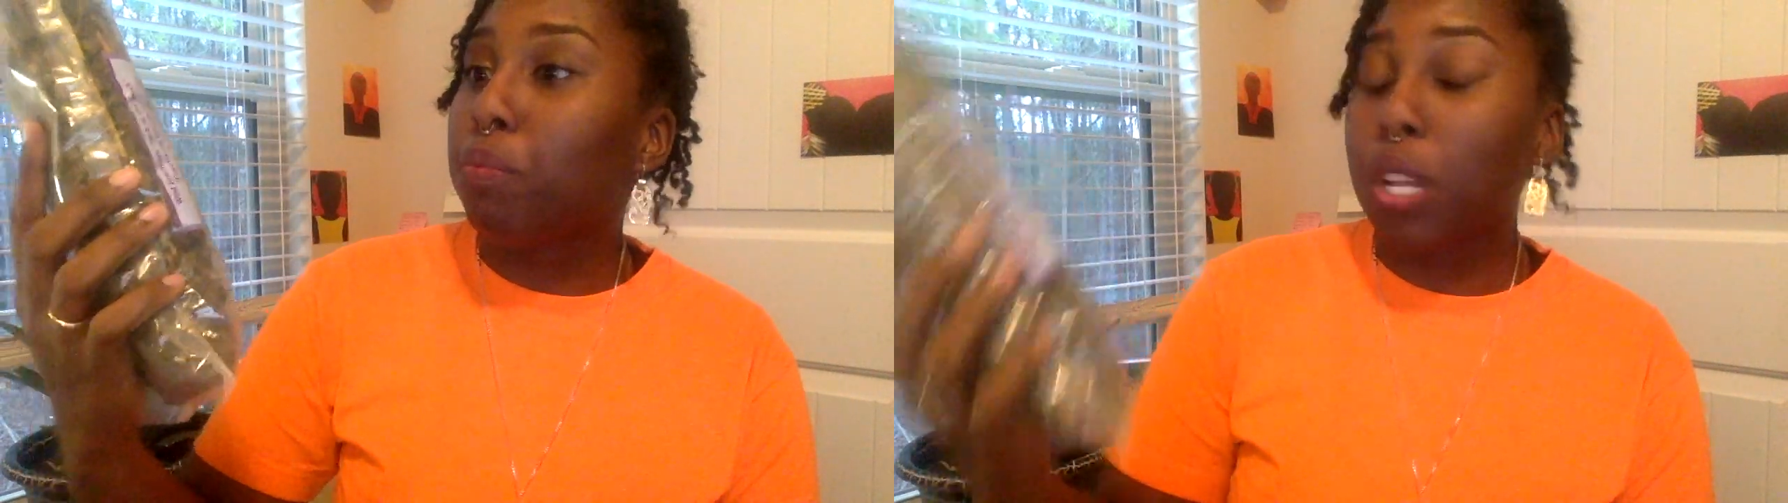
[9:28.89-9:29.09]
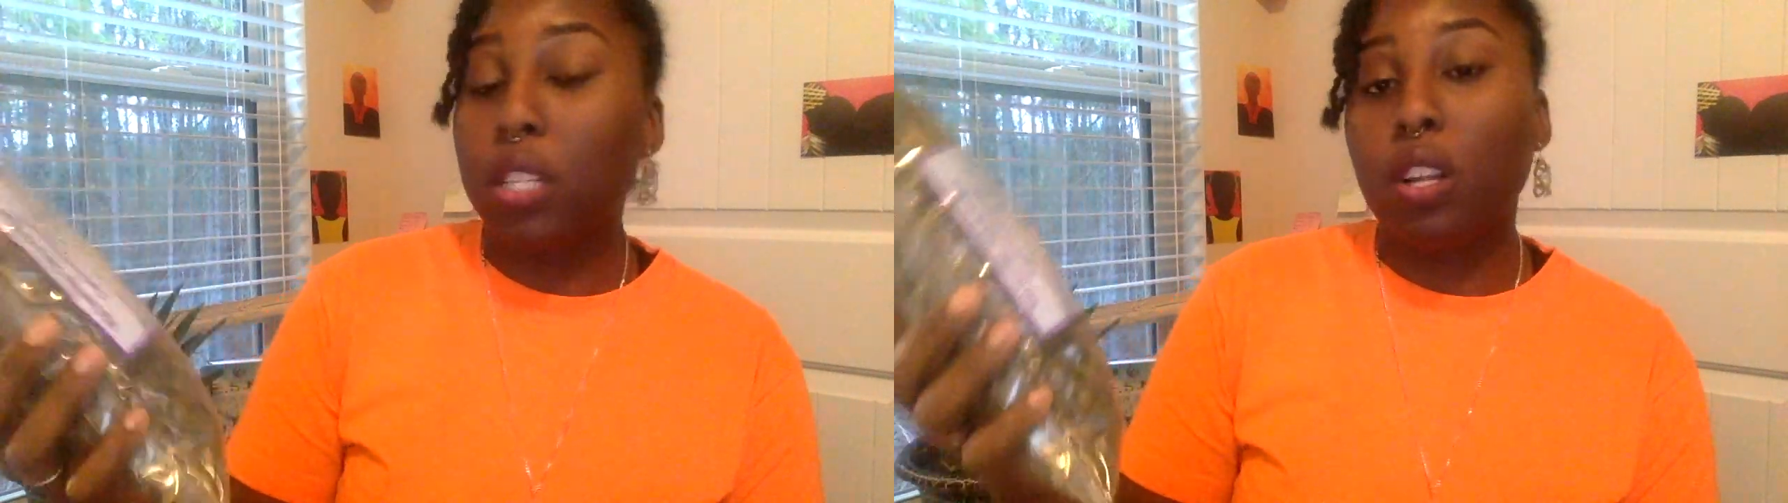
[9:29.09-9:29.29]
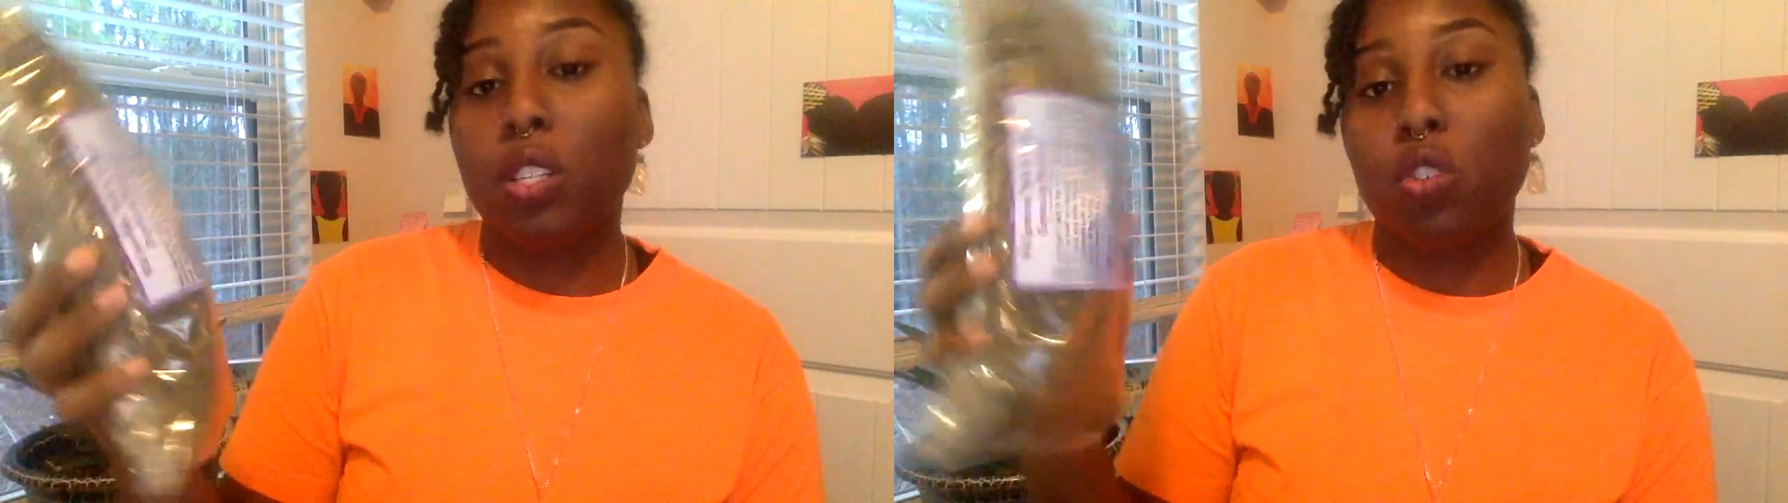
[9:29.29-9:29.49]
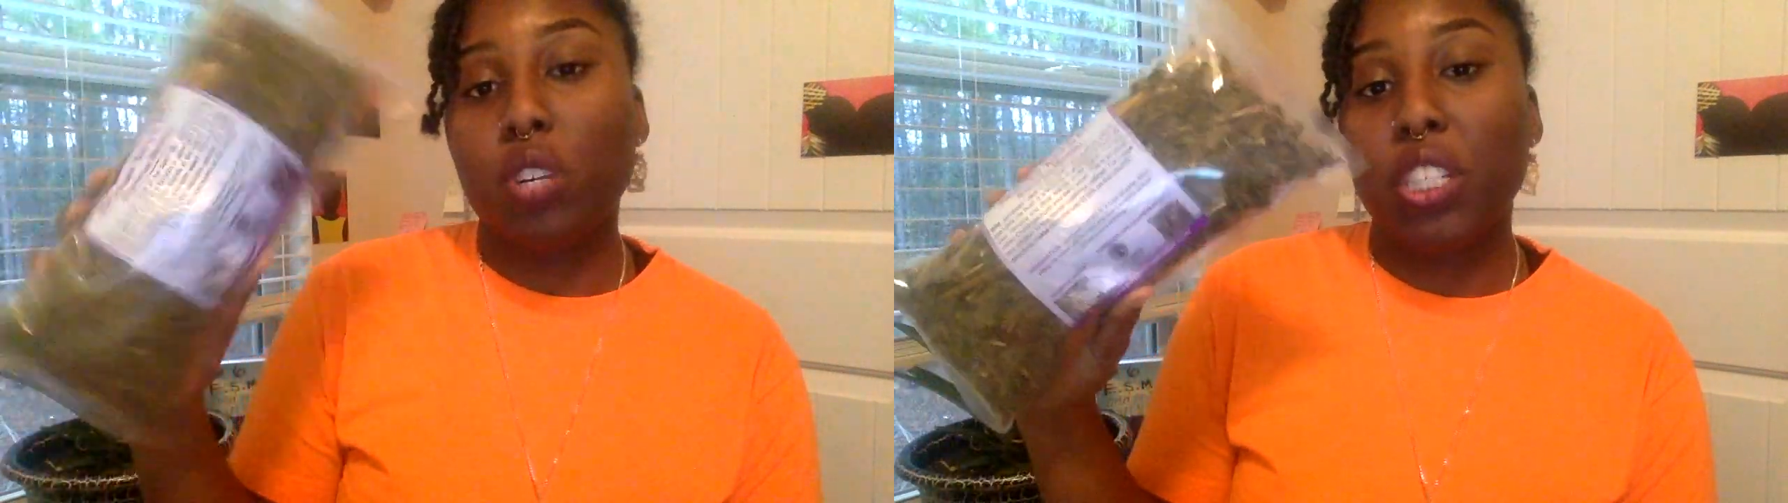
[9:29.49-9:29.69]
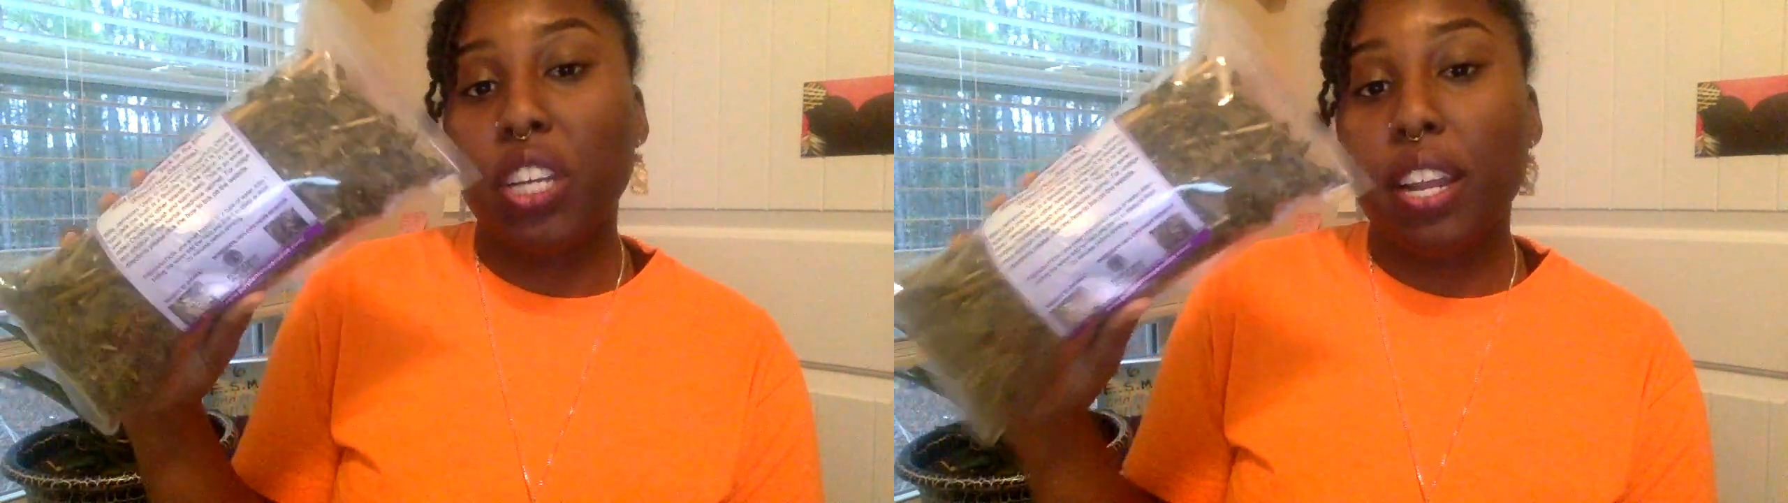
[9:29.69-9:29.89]
it's also
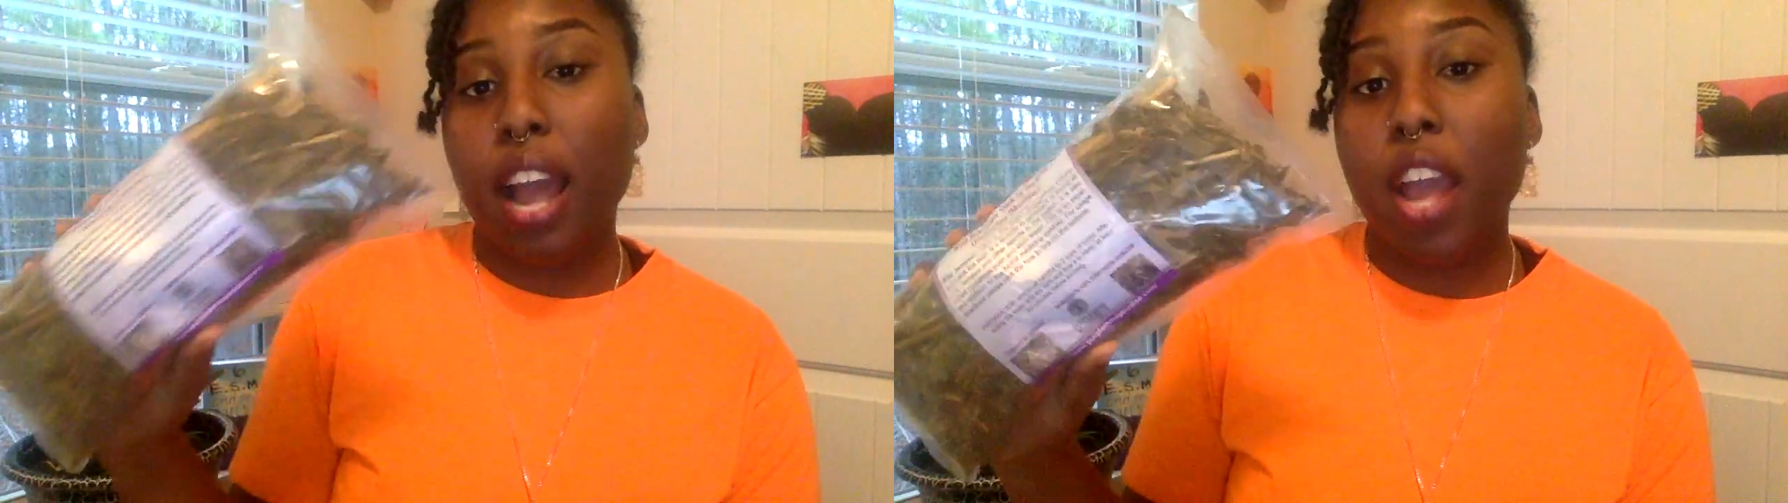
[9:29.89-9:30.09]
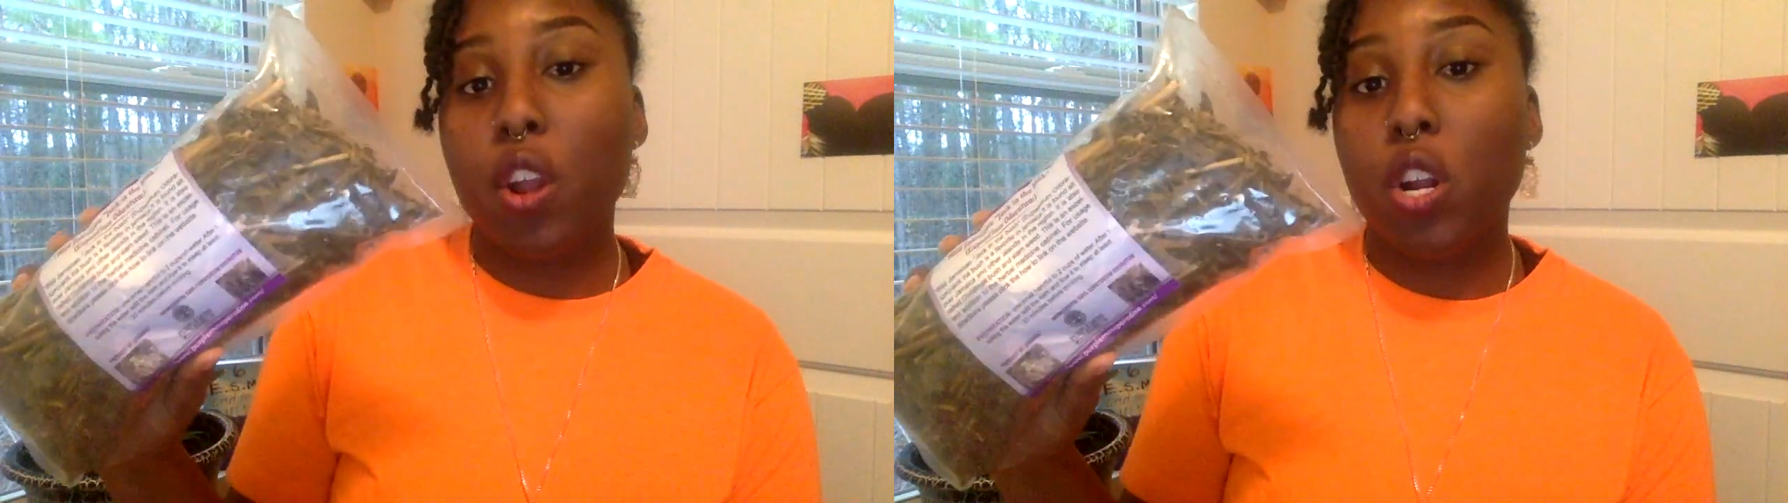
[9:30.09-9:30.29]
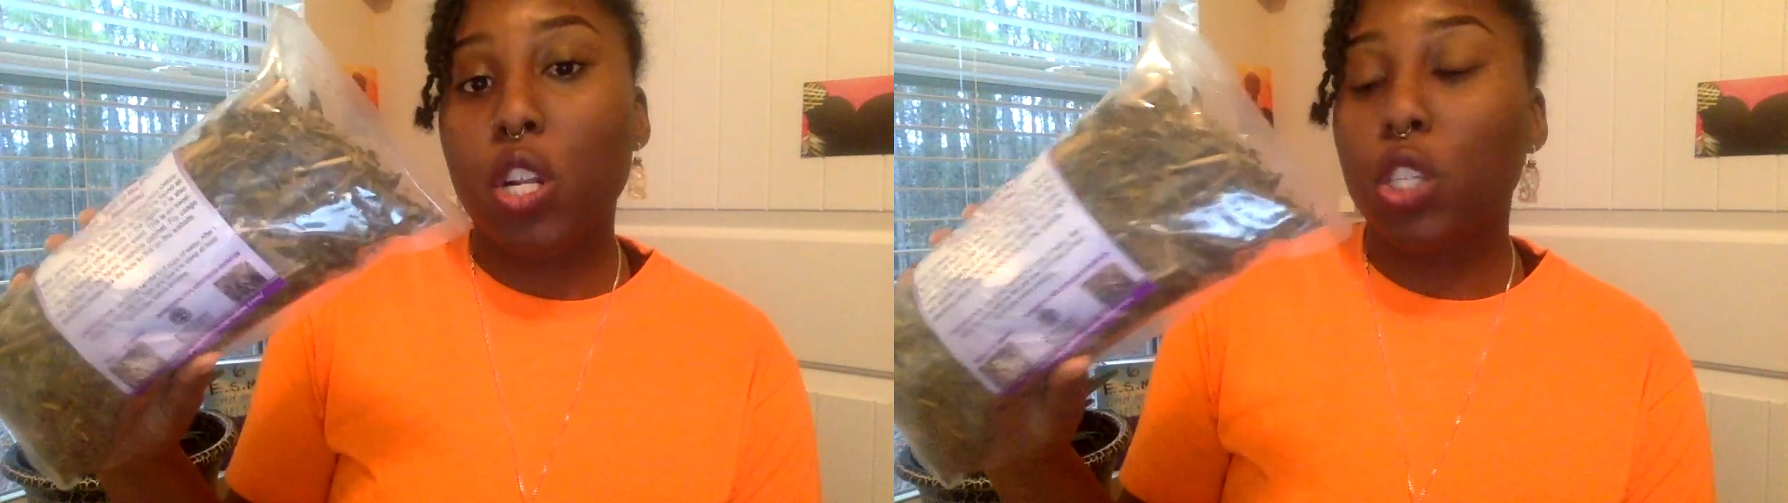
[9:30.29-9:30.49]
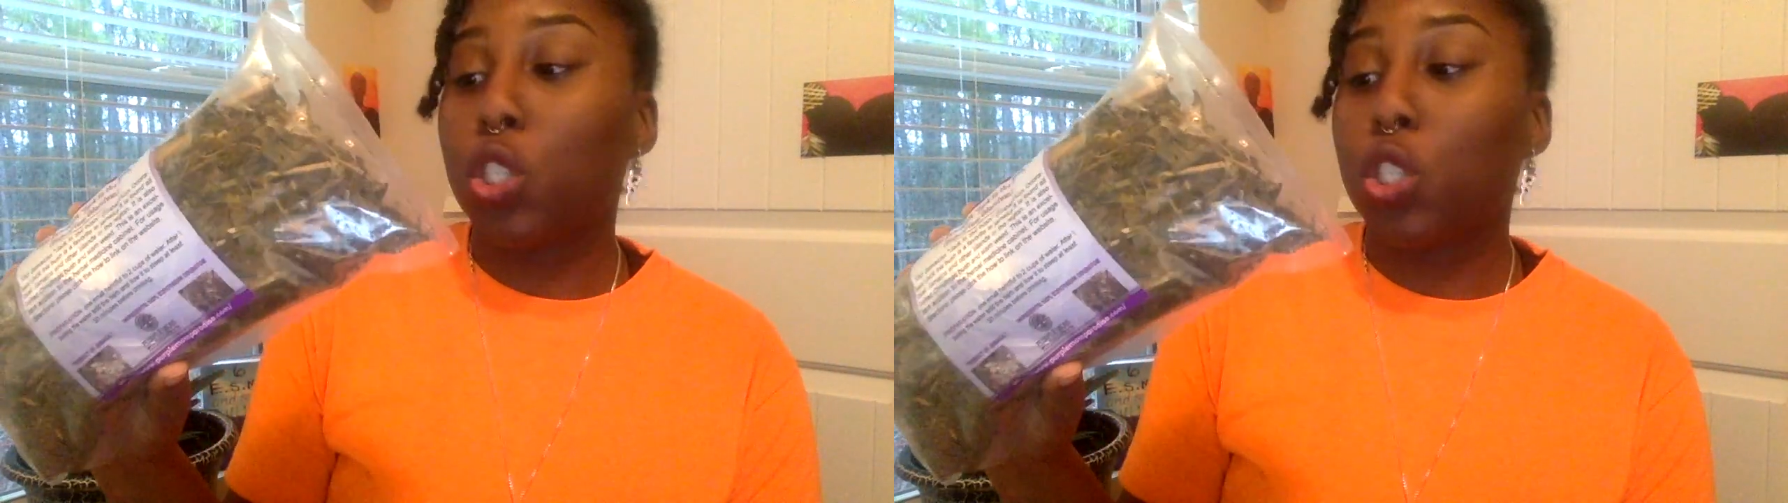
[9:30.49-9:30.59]
rich in iron.